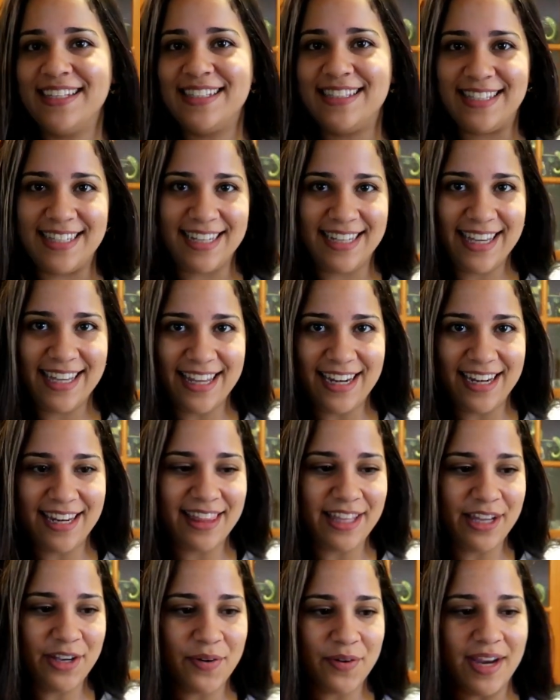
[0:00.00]
Didn't get
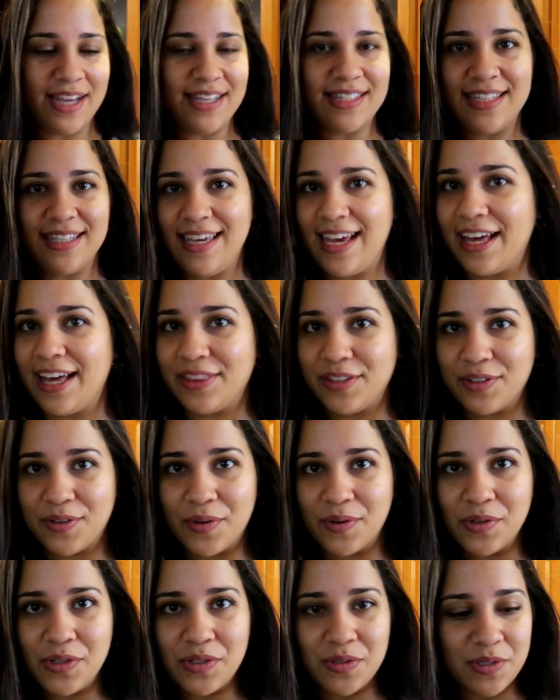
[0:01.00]
anything crazy at the
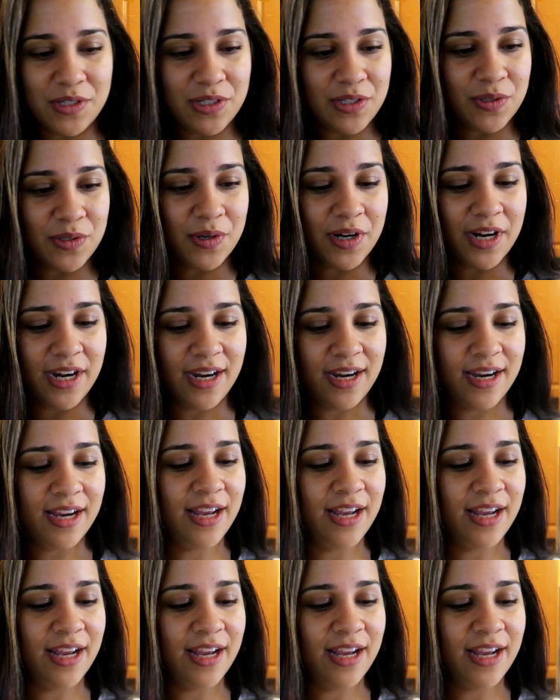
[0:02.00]
grocery store.